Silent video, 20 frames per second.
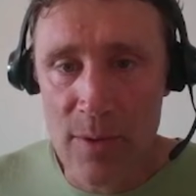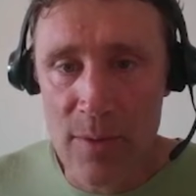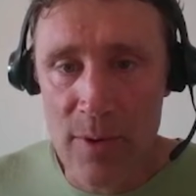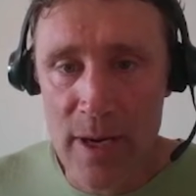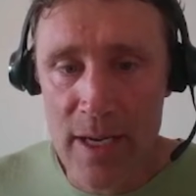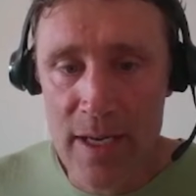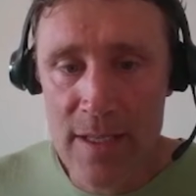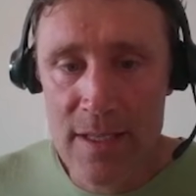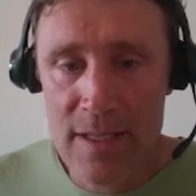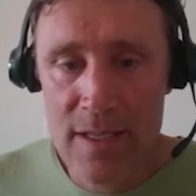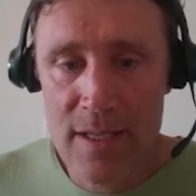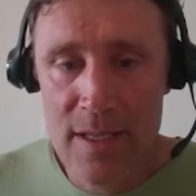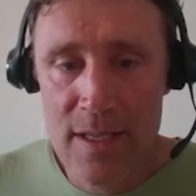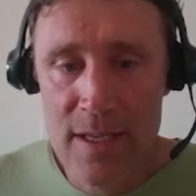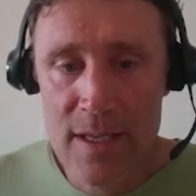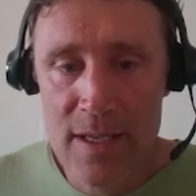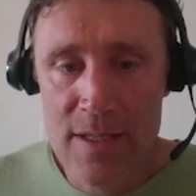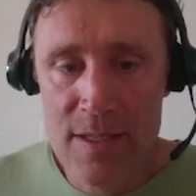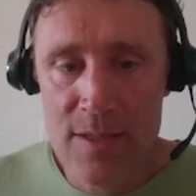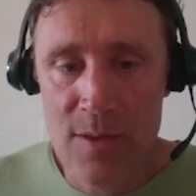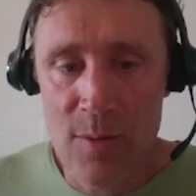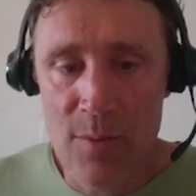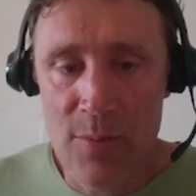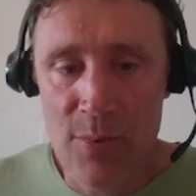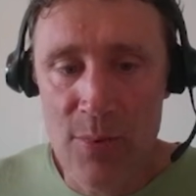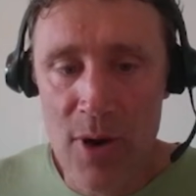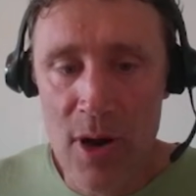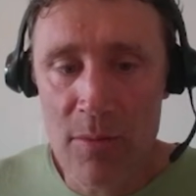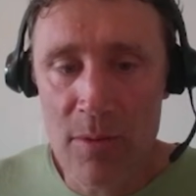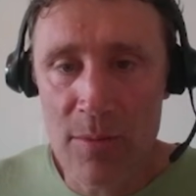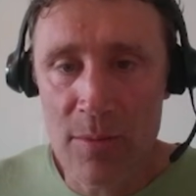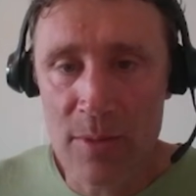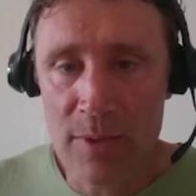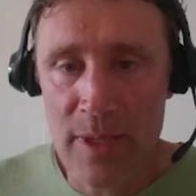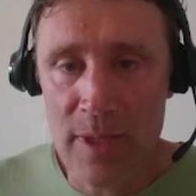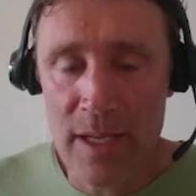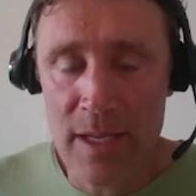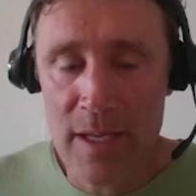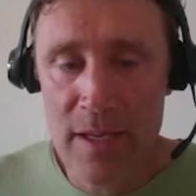right? So probably